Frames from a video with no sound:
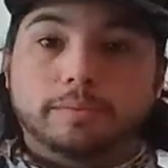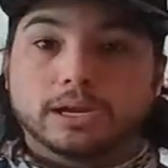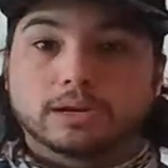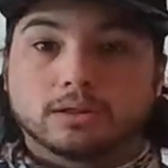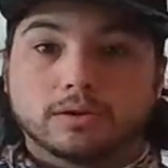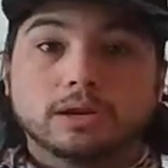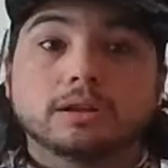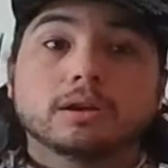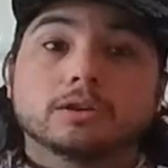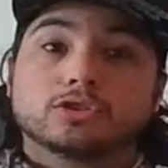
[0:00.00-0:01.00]
included,
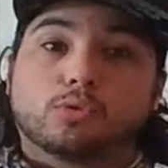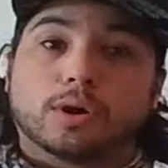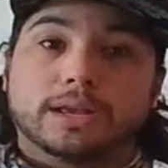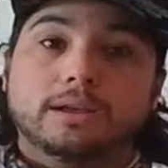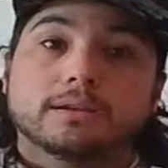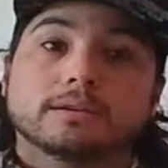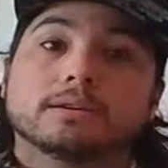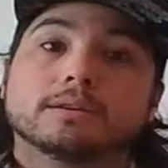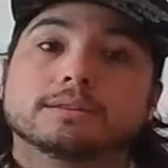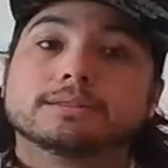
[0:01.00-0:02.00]
20
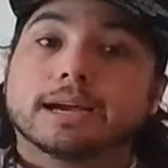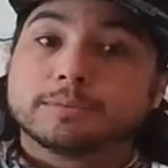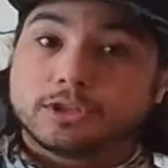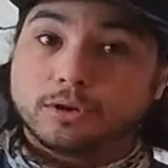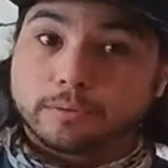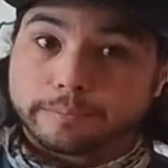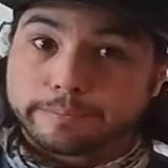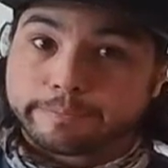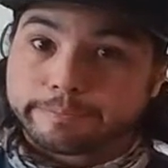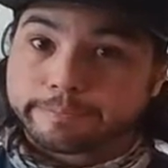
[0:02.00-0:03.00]
times 2,
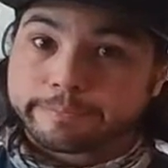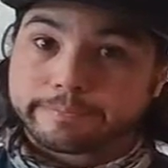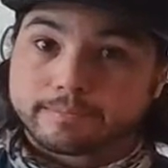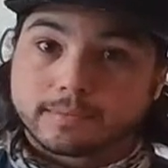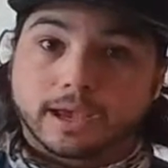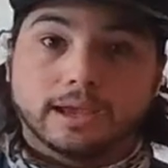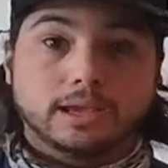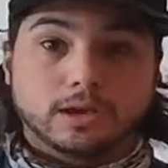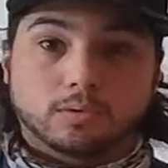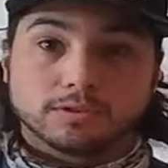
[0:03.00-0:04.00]
okay,
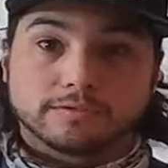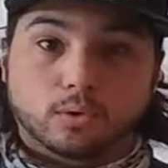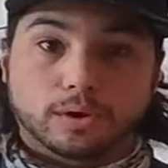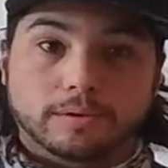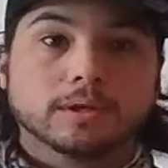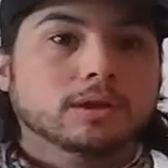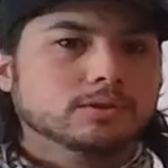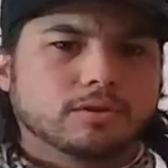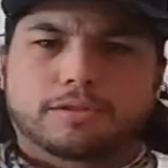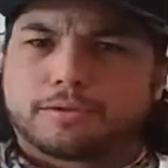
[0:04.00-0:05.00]
equals 40.
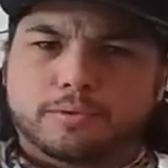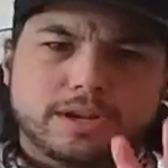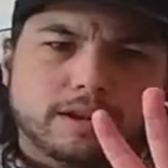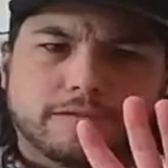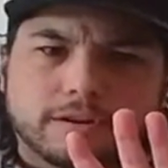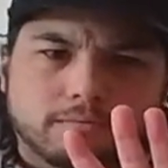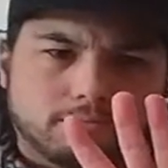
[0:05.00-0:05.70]
So three different